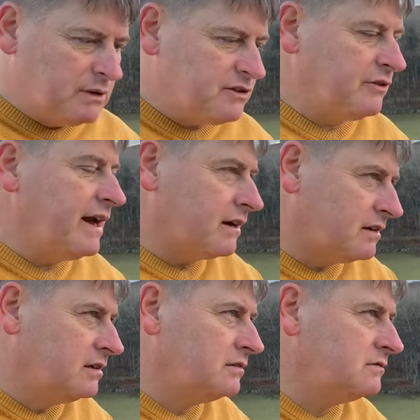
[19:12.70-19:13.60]
I've heard
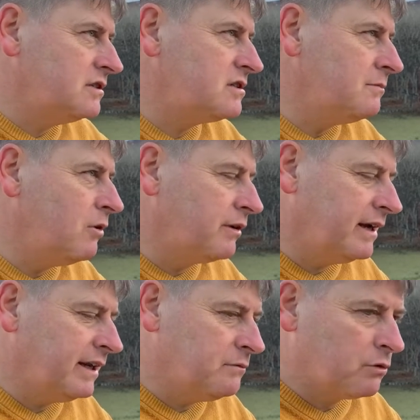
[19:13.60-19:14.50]
some
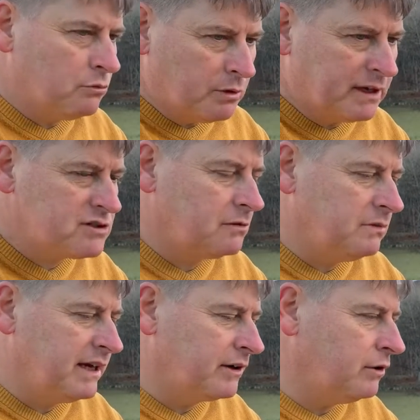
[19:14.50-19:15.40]
already, and we'll hear some
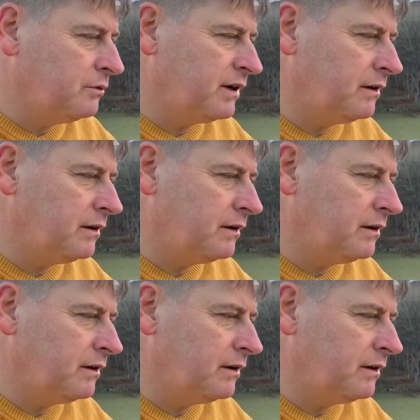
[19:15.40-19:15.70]
later on.